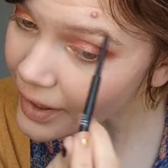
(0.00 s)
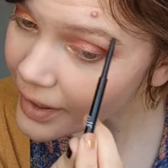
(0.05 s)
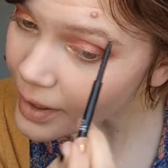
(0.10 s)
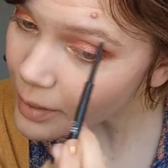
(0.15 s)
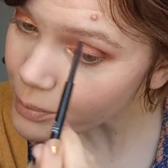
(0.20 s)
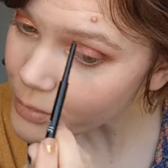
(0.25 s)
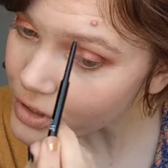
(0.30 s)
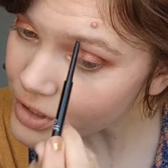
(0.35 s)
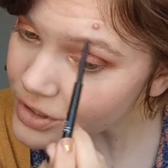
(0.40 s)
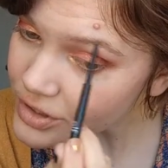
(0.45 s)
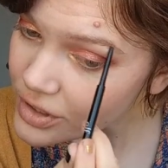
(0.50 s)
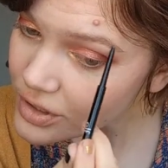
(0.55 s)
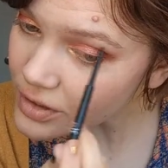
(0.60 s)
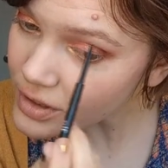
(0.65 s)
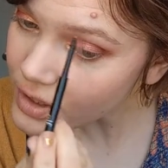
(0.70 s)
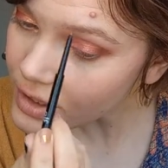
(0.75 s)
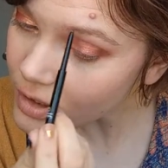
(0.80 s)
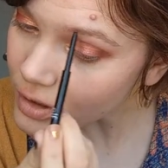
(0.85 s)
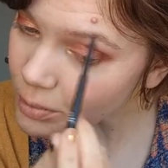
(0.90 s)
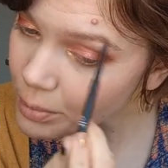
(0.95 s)
that up just a
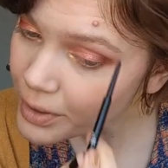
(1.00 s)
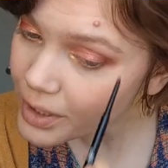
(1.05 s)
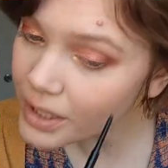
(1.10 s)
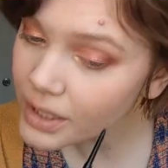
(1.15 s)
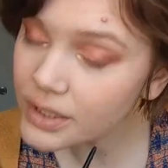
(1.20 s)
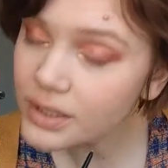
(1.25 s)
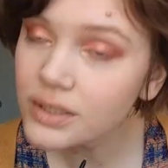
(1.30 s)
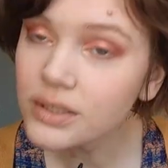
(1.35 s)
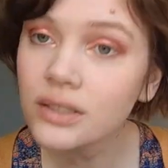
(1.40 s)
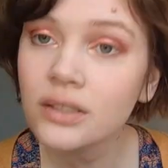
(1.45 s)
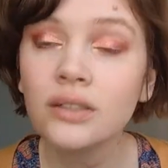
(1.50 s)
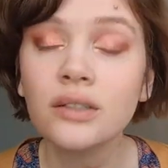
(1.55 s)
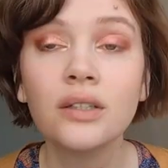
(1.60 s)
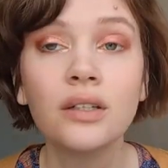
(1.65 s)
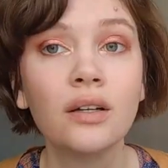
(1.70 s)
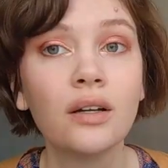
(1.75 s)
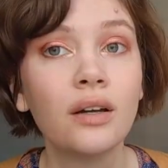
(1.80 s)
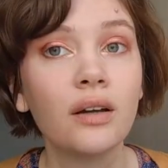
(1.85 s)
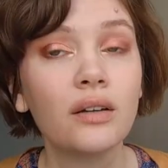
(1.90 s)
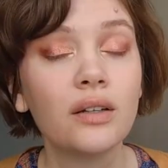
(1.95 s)
little bit.
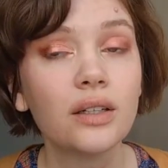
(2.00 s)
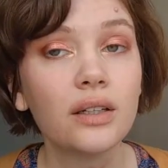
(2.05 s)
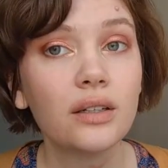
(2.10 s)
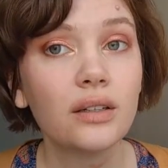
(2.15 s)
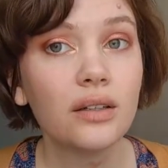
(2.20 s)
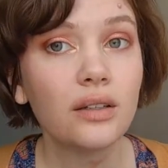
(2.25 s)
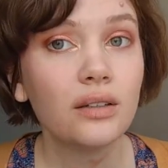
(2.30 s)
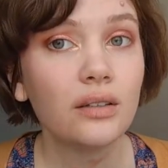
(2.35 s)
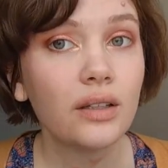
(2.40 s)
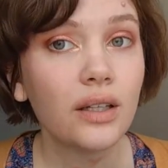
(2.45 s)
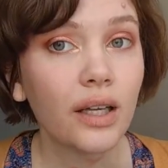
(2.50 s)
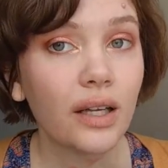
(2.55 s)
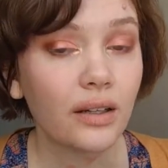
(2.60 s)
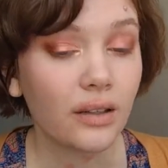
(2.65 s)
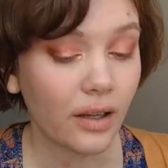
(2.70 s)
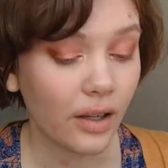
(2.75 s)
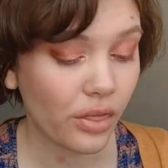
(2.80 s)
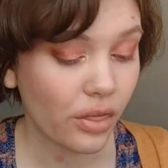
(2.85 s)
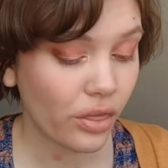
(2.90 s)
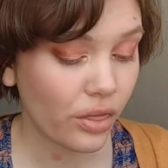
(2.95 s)

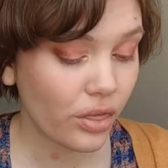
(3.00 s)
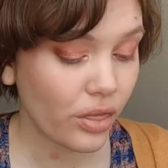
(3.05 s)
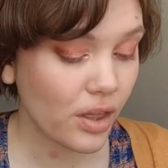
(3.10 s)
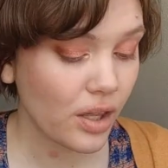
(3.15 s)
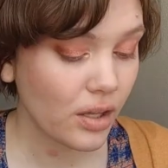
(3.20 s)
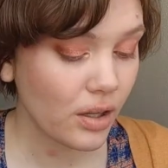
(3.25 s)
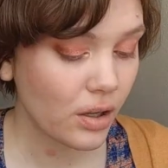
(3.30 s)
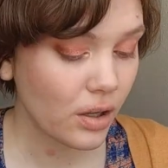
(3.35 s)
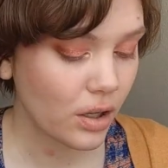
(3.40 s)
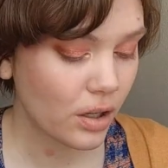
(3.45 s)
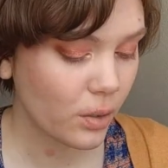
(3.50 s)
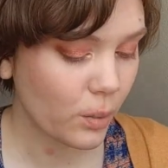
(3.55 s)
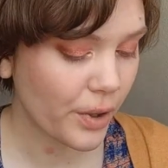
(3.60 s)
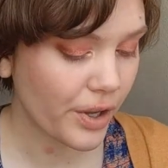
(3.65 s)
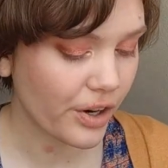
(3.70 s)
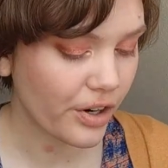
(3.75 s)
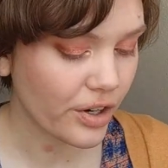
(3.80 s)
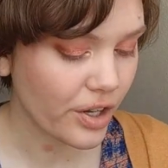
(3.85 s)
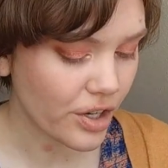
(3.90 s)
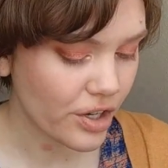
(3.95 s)
And I think
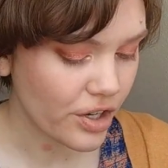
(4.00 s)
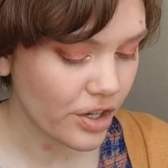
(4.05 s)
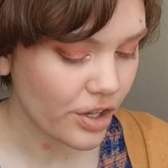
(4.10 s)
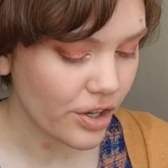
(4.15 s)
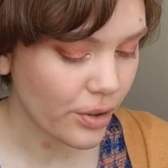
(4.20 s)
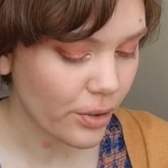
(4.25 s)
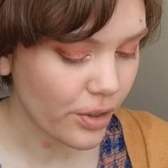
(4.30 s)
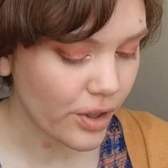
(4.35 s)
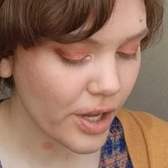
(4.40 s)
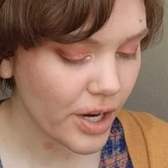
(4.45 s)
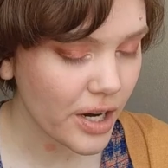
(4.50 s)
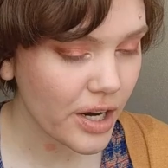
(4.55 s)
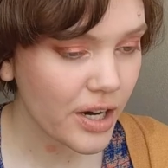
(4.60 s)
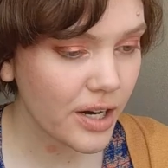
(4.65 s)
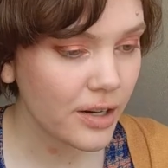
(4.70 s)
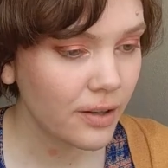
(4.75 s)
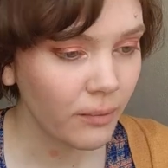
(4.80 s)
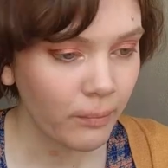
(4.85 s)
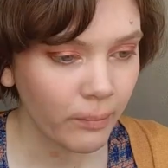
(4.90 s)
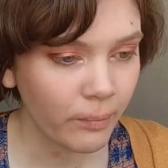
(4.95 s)
we are good to go
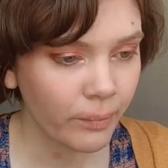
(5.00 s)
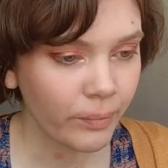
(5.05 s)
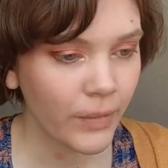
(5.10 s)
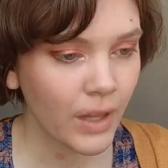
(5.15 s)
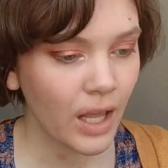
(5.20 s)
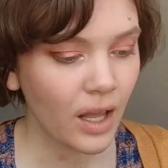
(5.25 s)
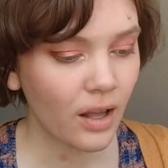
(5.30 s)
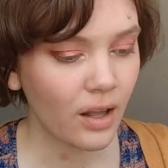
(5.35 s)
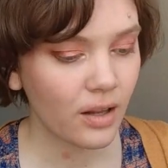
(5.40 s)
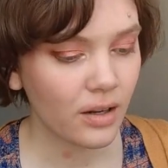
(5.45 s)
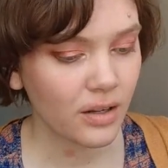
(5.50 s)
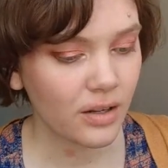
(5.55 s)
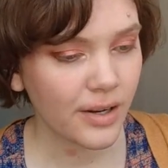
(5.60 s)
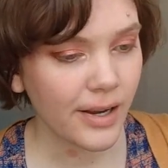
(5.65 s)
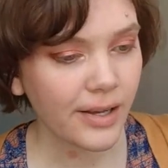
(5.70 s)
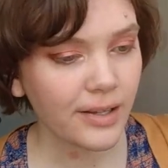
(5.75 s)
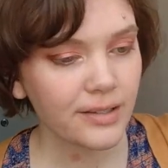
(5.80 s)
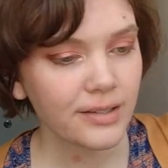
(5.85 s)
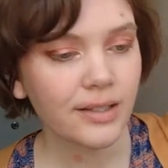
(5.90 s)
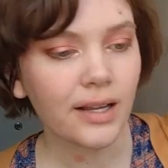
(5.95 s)
there.
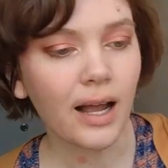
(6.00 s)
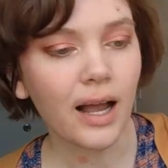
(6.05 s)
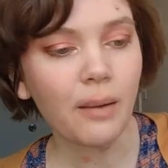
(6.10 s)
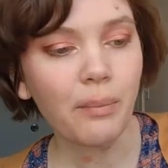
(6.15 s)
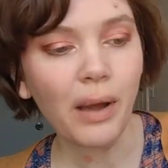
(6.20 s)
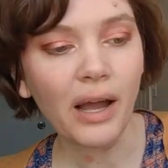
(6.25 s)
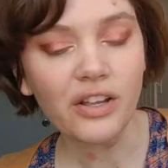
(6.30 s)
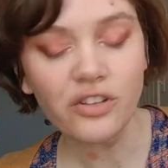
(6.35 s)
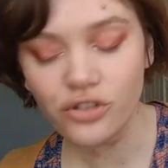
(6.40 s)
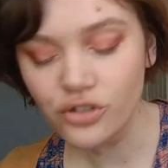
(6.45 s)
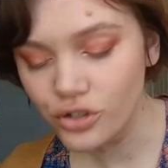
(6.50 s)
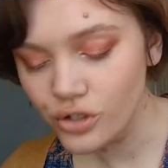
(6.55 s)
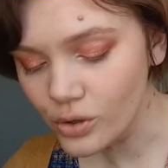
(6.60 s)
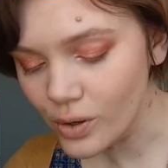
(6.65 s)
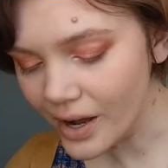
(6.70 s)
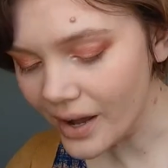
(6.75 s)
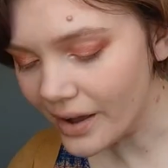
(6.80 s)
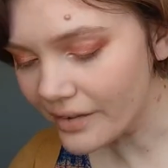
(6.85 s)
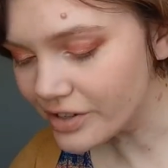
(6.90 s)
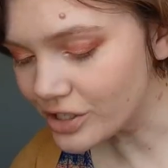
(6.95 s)
Next up, I
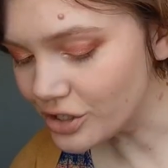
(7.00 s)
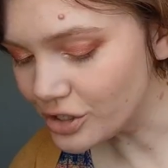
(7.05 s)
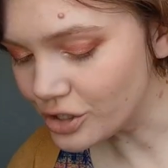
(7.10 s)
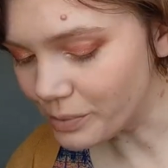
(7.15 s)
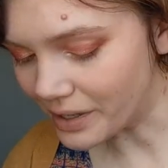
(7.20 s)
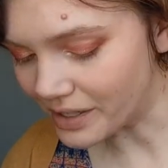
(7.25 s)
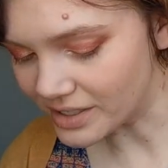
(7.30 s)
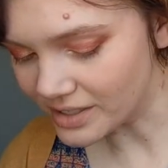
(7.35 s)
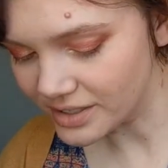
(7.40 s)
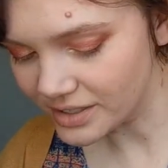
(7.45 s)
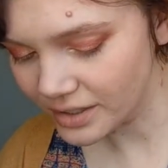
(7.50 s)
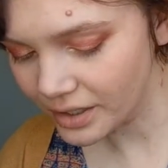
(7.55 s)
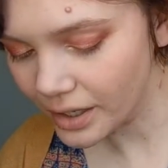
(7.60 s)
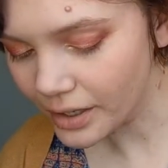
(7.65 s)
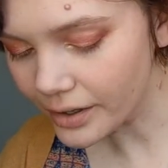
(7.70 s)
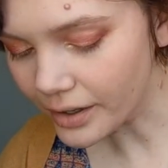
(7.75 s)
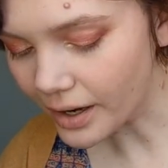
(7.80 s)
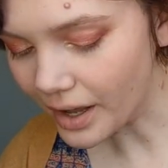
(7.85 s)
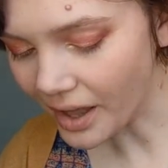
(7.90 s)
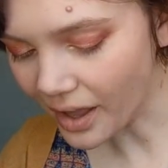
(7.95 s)
do have a new
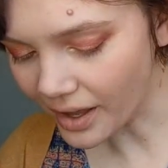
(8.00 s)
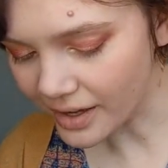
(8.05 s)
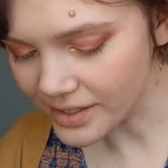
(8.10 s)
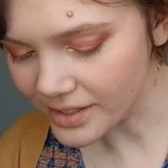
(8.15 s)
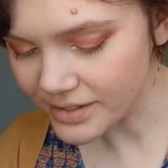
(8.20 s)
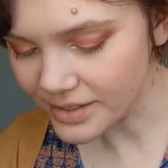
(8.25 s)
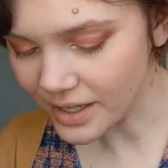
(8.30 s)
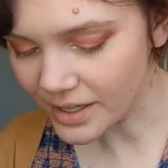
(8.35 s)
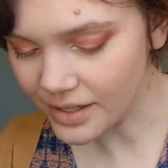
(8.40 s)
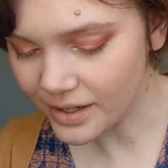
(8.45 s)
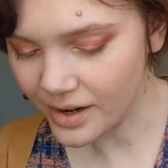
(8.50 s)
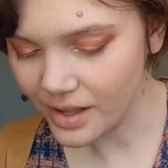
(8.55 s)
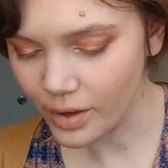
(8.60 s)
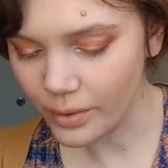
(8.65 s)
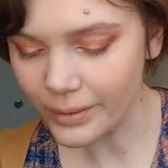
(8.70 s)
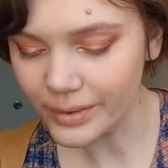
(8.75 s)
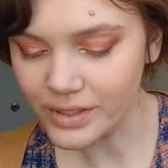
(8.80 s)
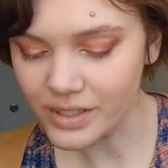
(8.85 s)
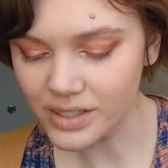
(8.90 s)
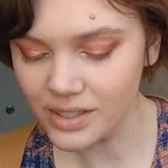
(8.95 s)
mascara. I decided
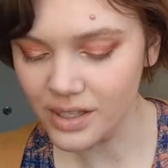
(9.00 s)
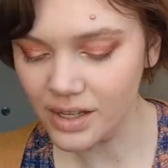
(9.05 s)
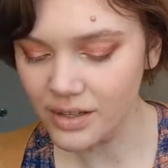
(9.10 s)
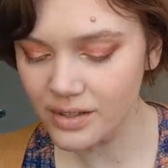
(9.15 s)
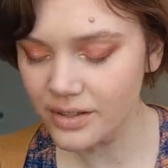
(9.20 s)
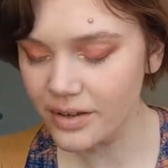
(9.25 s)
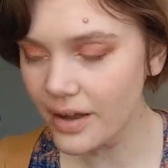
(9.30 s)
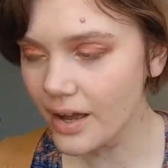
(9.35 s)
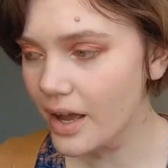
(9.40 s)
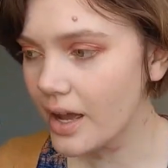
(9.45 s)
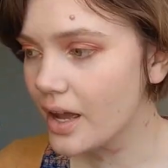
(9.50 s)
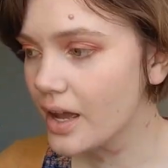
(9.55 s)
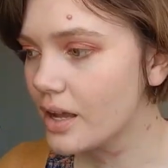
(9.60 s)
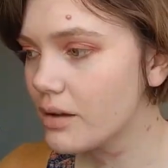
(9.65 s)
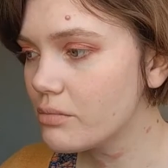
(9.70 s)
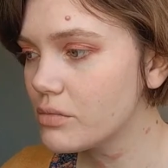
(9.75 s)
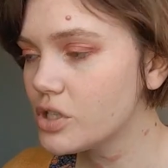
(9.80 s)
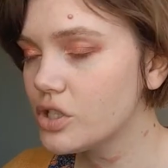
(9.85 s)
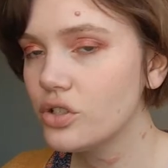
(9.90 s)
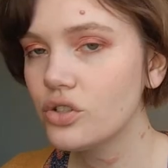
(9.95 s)
it was
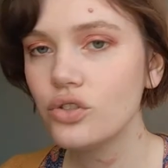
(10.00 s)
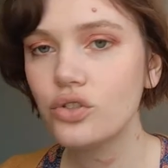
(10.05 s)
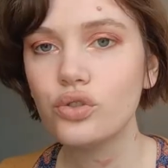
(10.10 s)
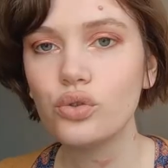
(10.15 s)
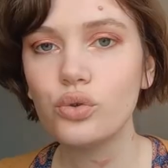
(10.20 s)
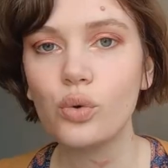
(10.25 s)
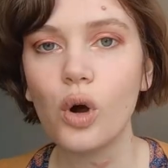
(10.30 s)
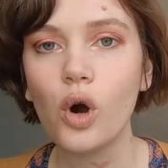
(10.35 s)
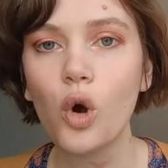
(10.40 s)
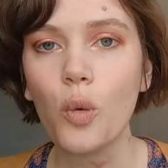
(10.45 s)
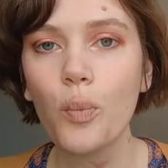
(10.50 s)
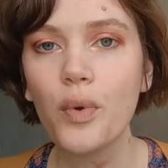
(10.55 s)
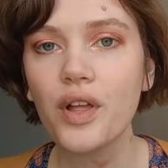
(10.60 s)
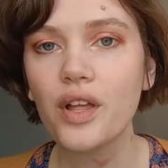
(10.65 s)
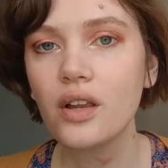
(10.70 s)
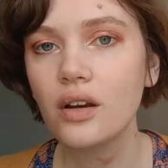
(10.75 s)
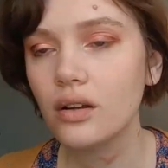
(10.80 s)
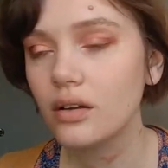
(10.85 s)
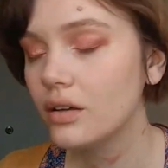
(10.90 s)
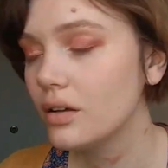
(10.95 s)
time to
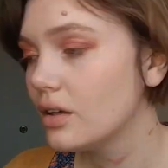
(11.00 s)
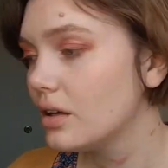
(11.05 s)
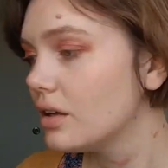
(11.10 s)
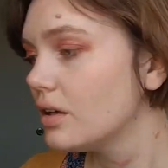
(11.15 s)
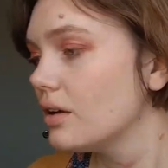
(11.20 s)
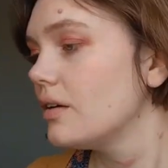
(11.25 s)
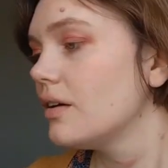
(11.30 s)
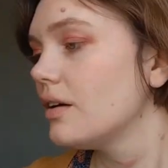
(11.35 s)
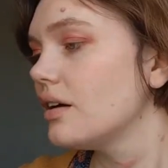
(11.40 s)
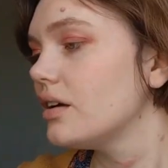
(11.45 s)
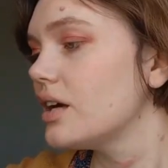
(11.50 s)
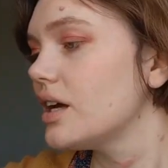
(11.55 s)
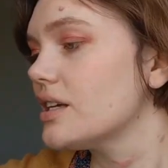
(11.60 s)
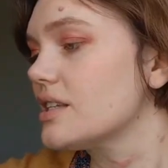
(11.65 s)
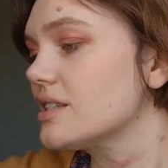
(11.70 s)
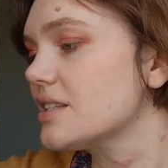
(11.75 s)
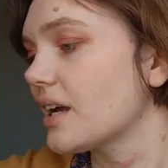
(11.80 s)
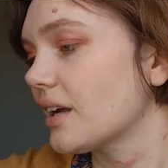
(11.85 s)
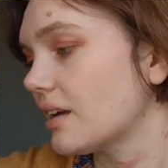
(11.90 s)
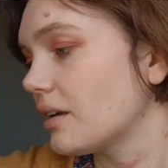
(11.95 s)
open
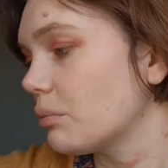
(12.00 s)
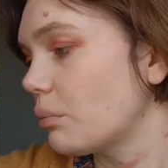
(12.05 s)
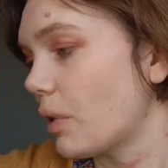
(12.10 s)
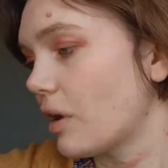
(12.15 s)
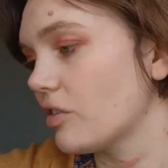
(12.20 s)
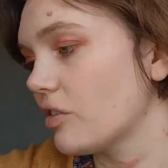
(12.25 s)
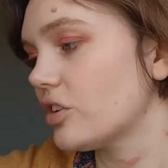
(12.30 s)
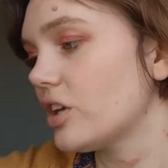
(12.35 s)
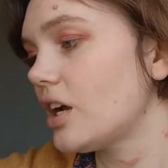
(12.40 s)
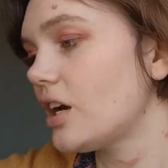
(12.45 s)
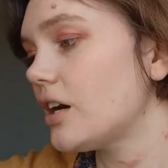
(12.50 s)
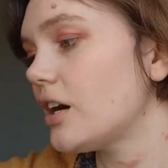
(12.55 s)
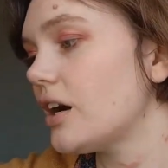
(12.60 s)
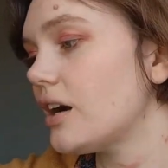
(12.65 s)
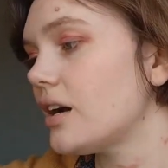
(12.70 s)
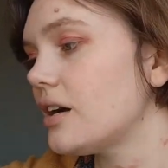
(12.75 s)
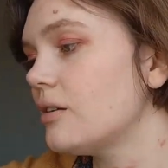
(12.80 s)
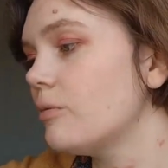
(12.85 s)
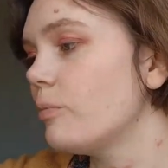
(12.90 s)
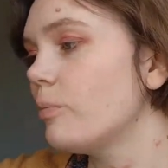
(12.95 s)
a second
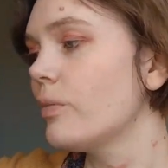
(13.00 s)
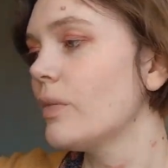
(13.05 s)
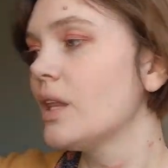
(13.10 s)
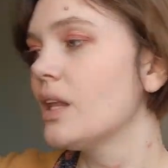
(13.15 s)
mascara.